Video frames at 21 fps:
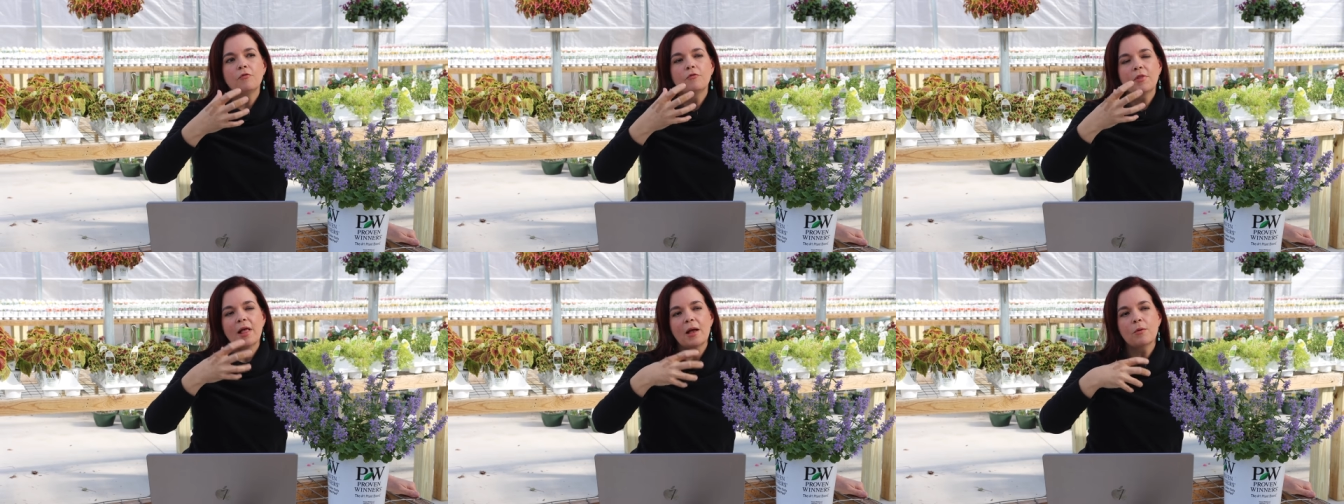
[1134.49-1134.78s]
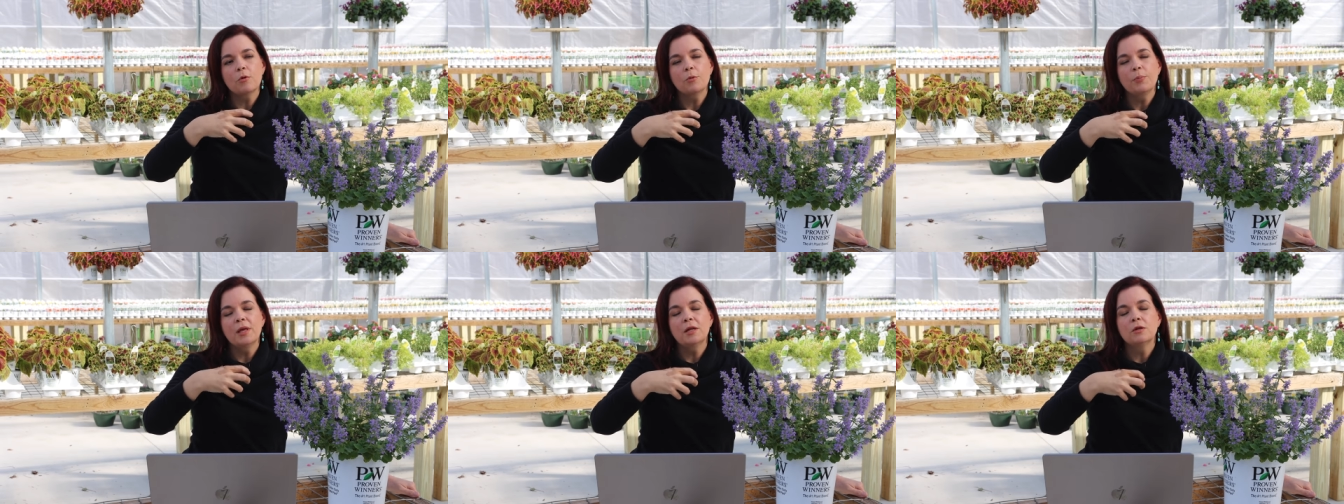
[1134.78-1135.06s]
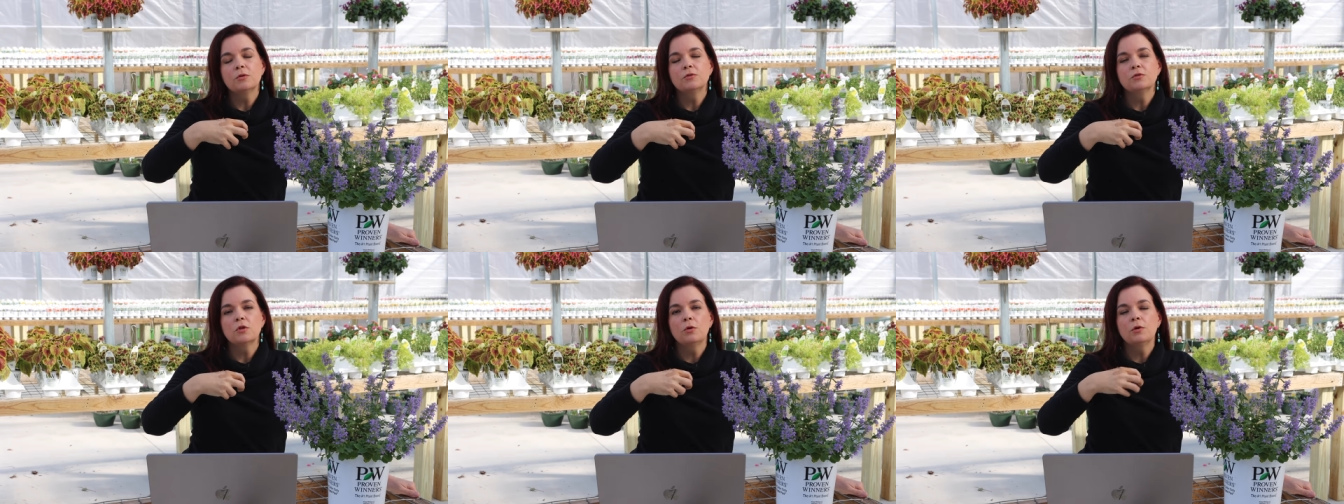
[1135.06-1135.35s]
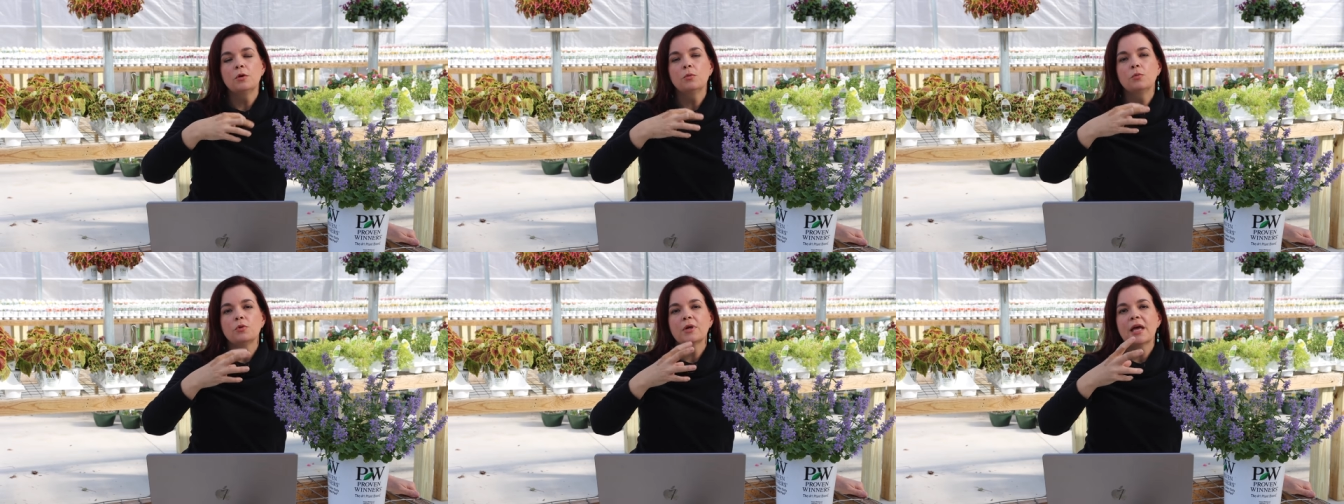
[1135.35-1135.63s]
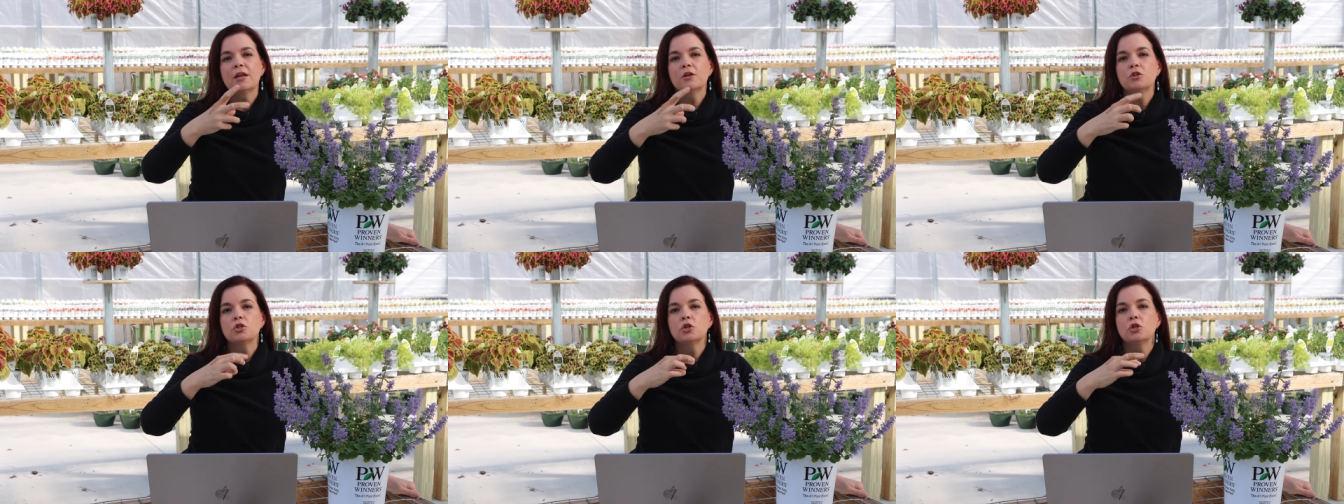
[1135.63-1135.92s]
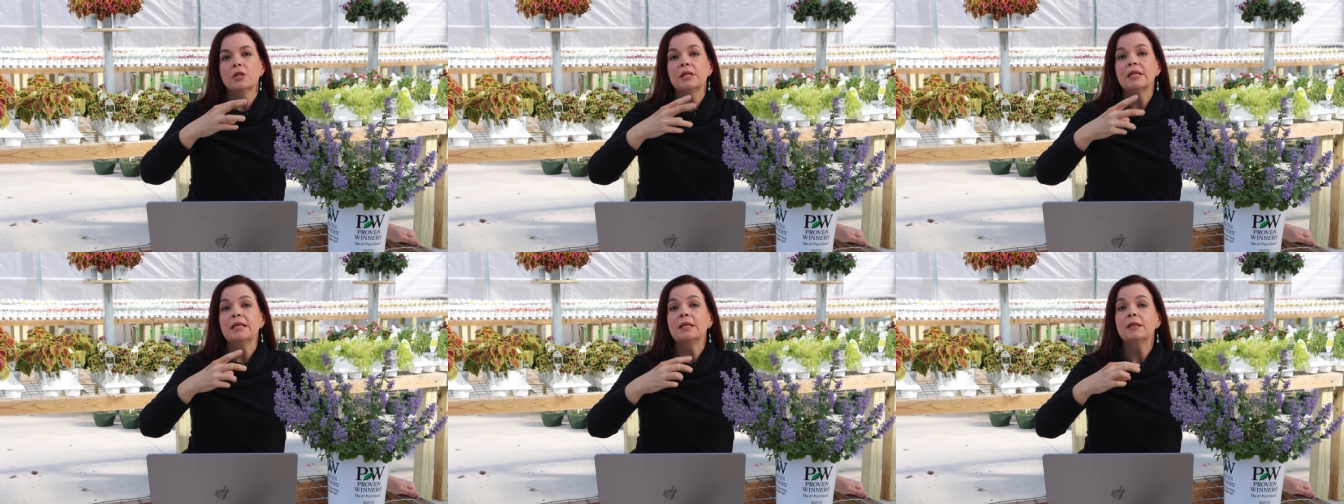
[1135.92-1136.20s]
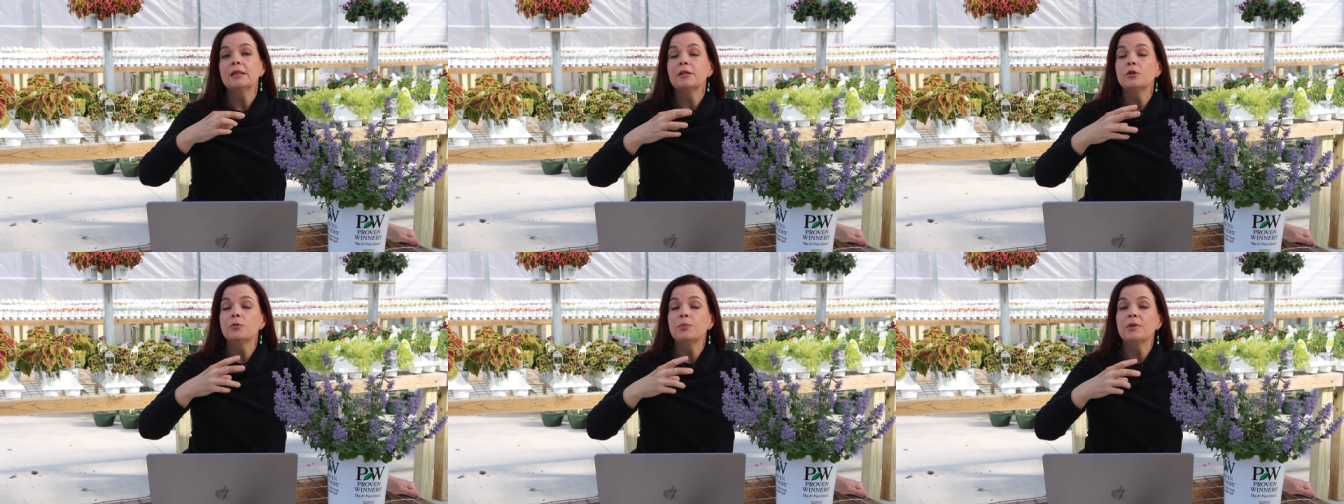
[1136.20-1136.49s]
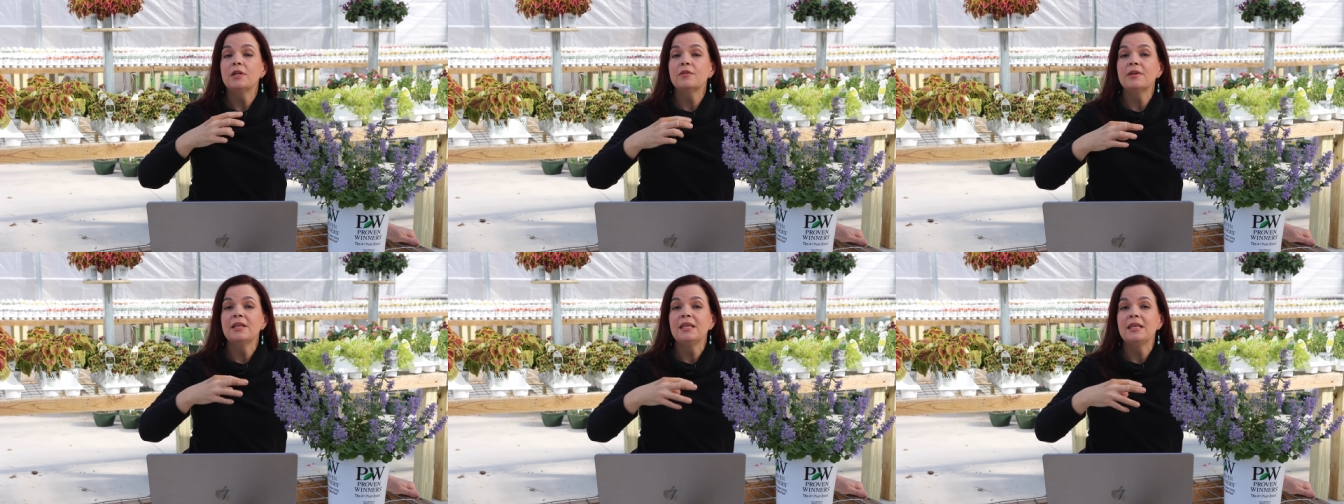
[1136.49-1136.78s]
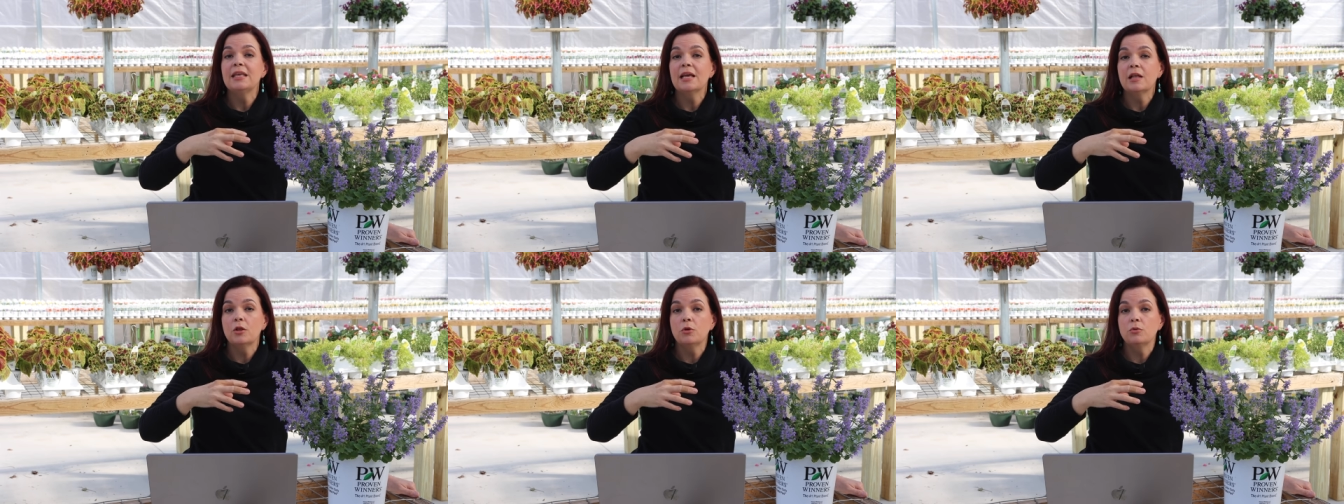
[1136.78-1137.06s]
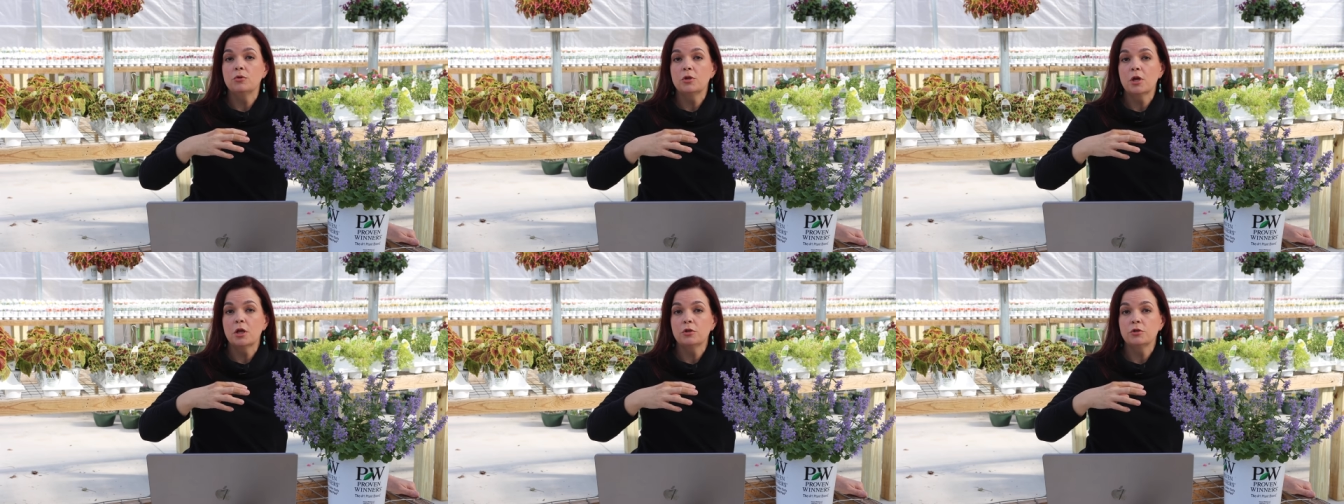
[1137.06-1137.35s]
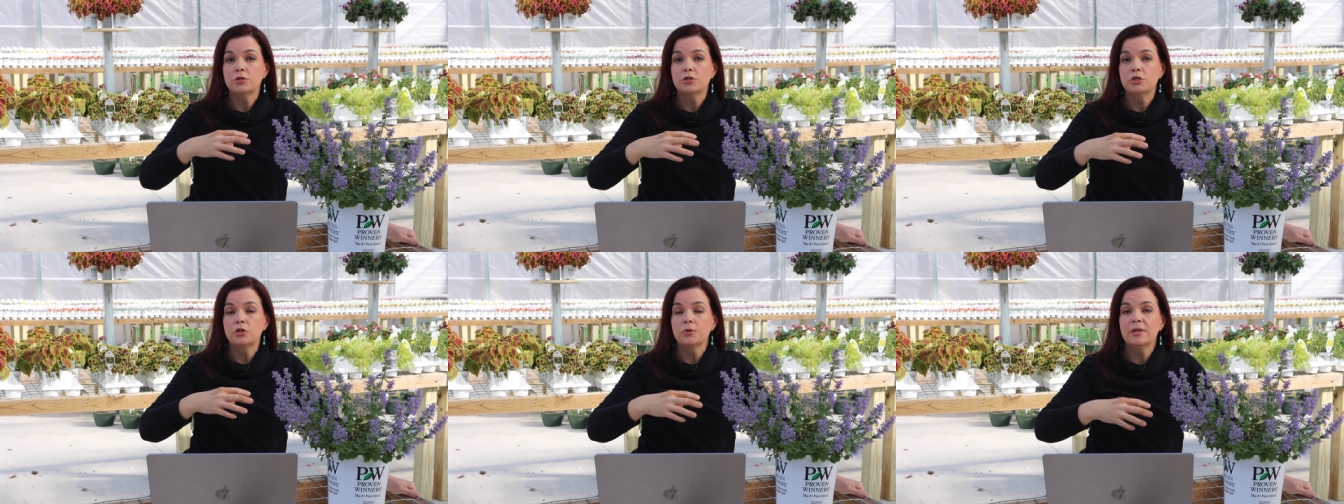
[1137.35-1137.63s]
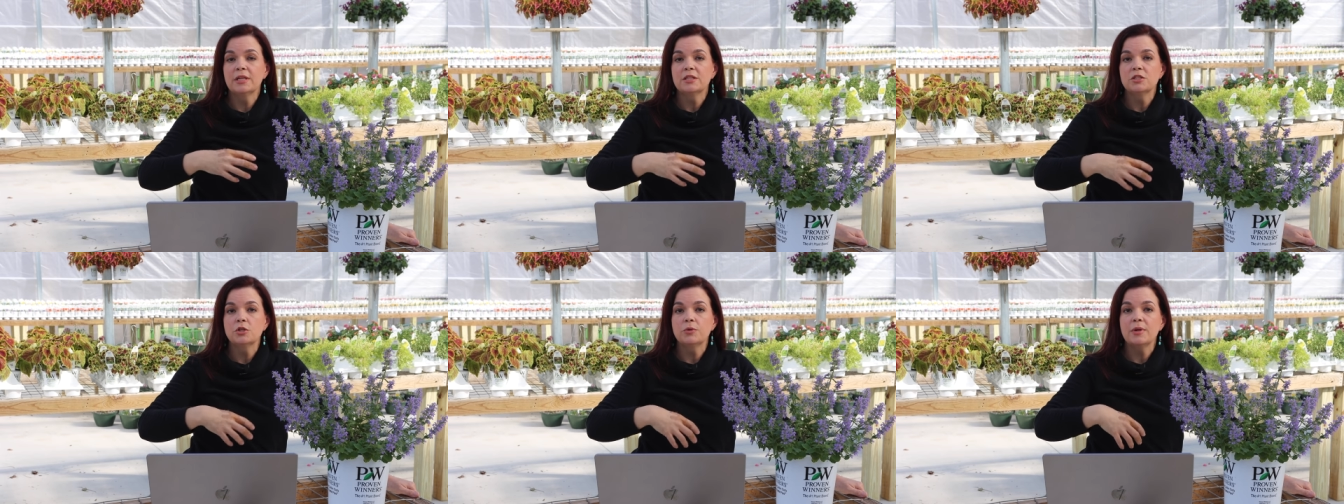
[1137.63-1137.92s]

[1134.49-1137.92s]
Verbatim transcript: flower petals on it will kind of turn a little bit of a yellow color to it.